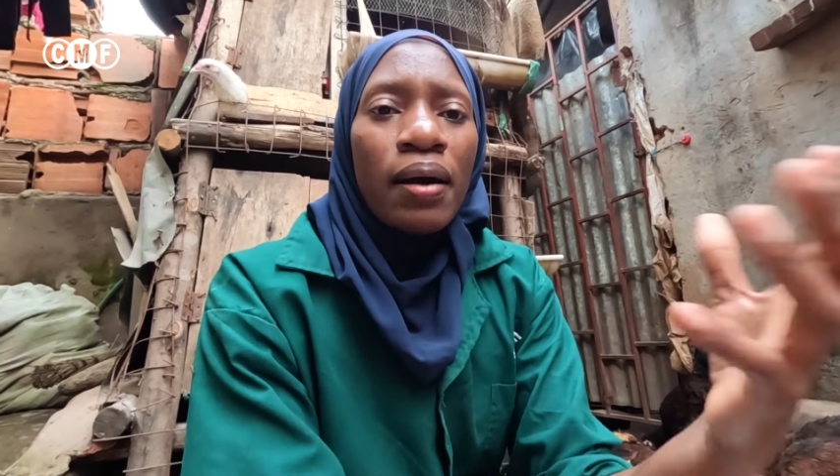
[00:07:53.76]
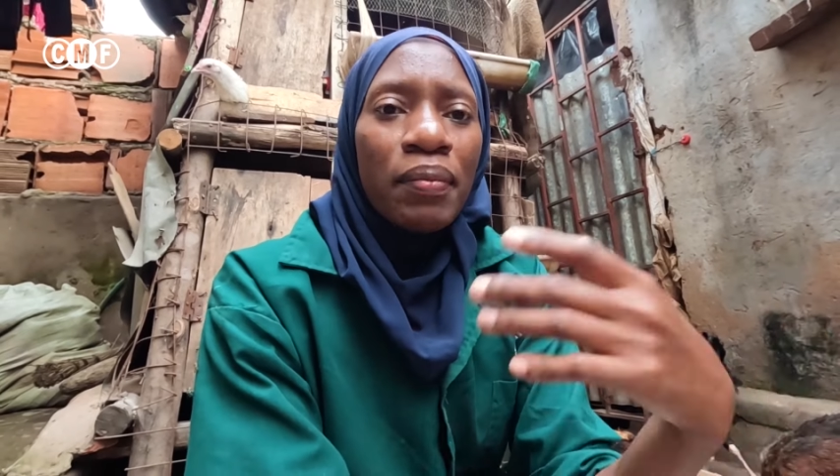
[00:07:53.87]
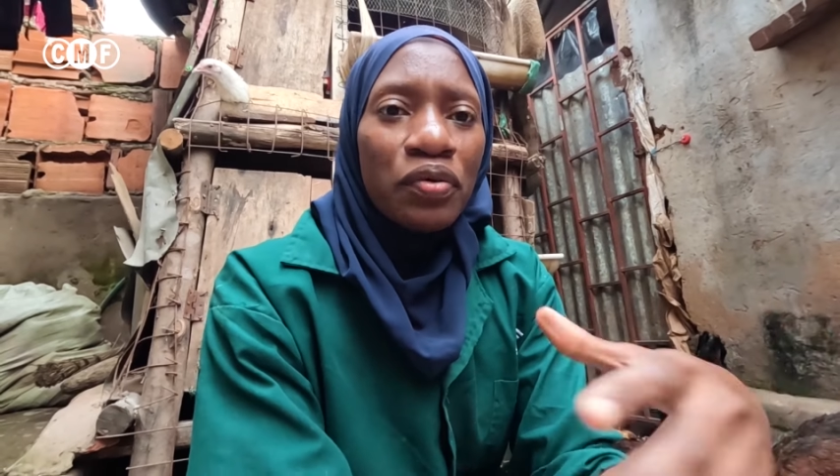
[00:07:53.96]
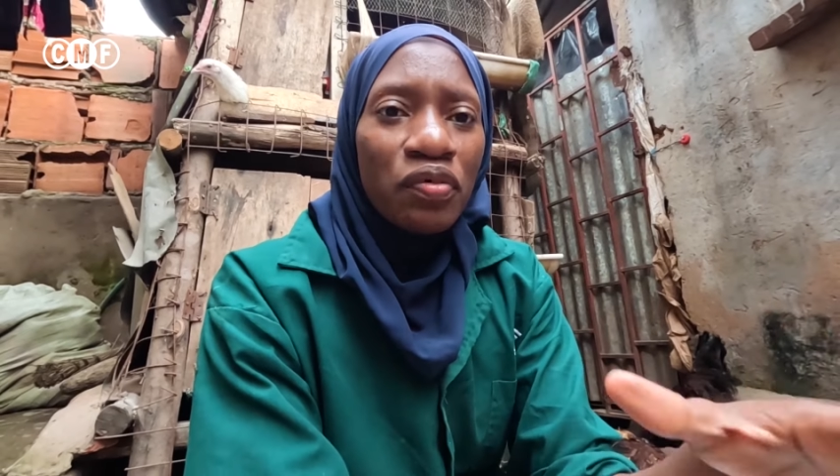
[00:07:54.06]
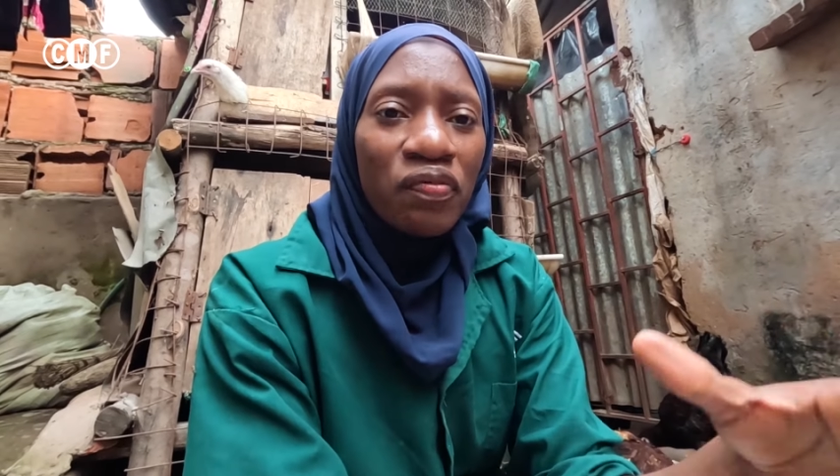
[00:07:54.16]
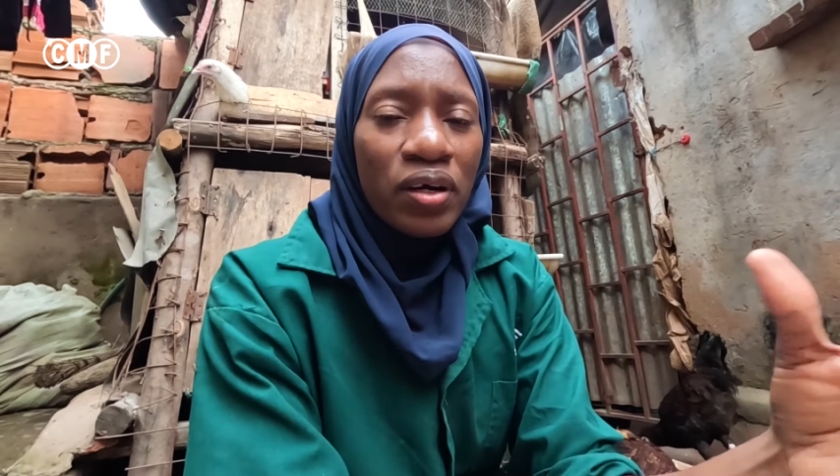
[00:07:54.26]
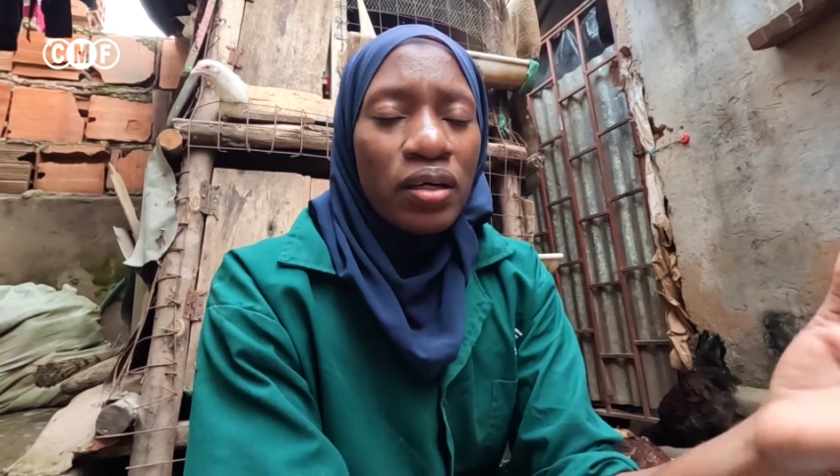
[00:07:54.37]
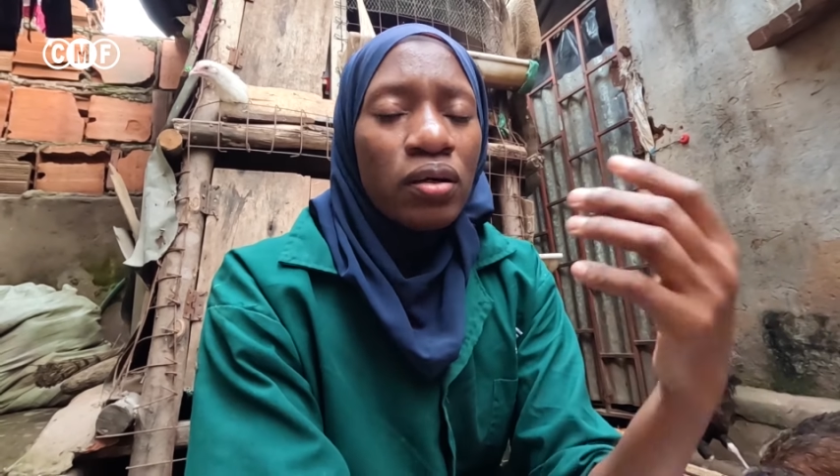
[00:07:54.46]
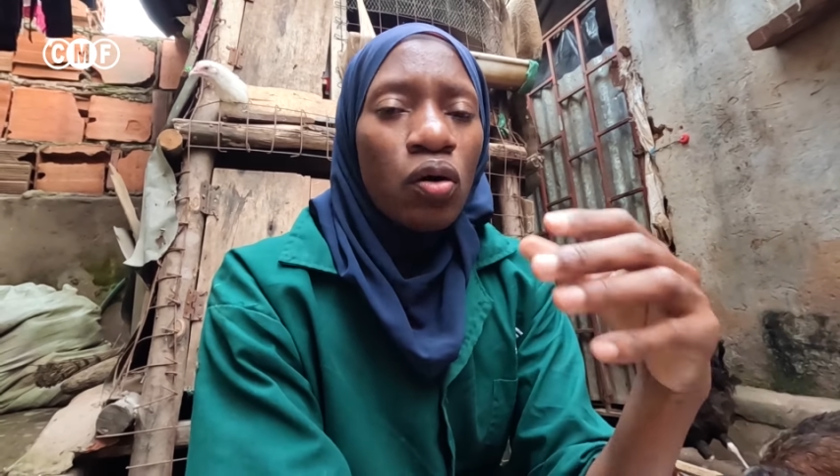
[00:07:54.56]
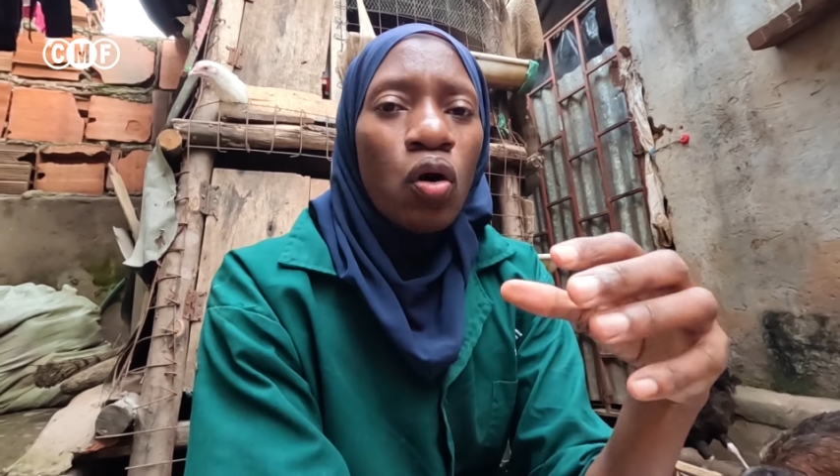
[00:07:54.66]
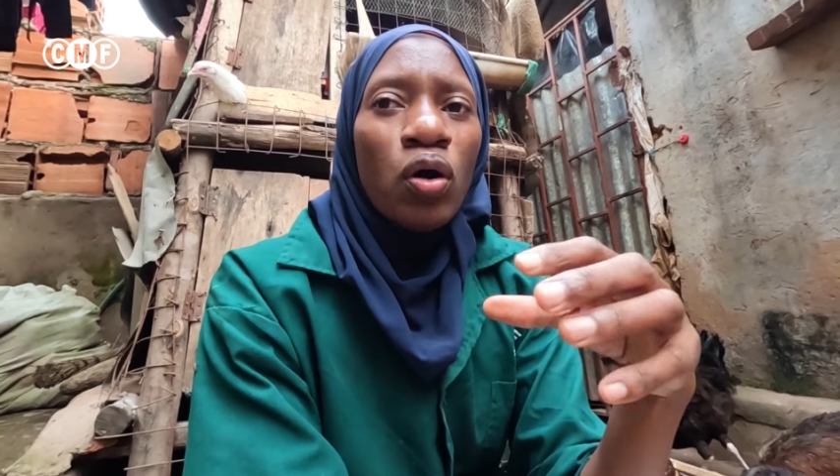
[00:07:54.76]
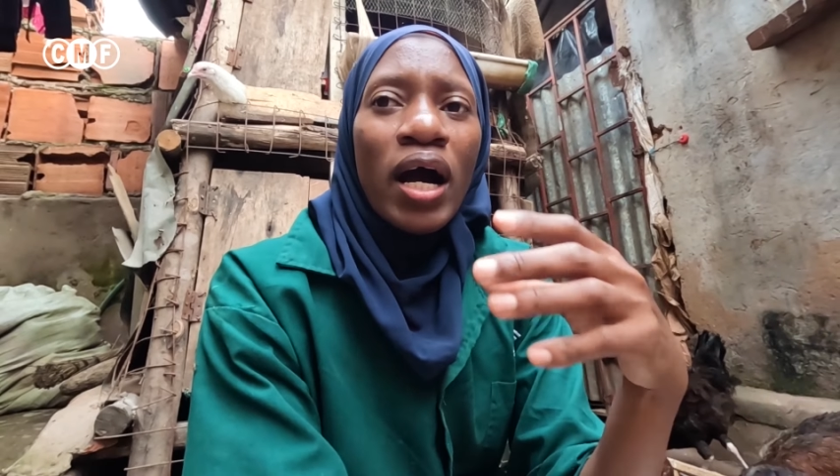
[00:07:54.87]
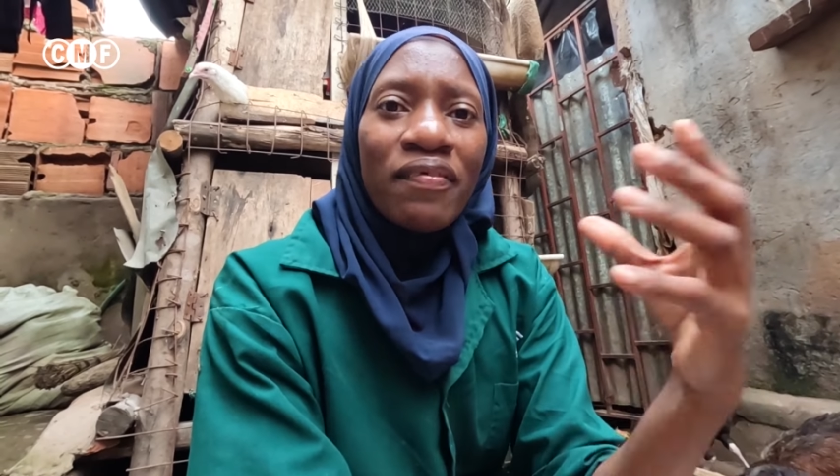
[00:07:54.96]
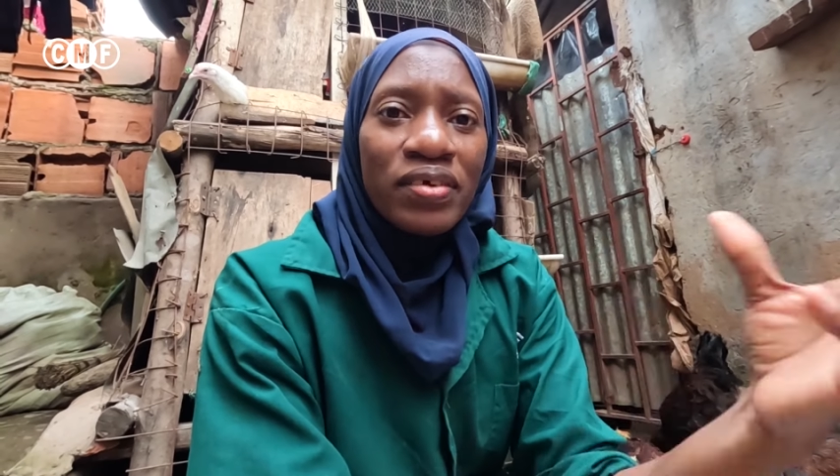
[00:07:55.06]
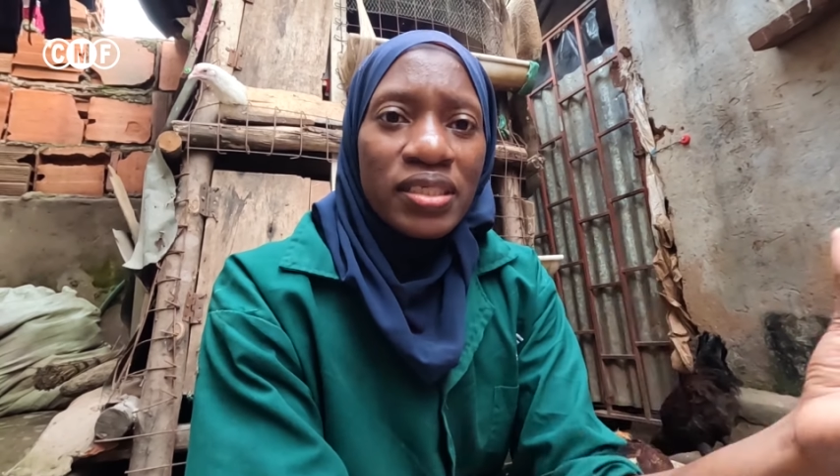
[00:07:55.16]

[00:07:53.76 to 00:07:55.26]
maneuver or have a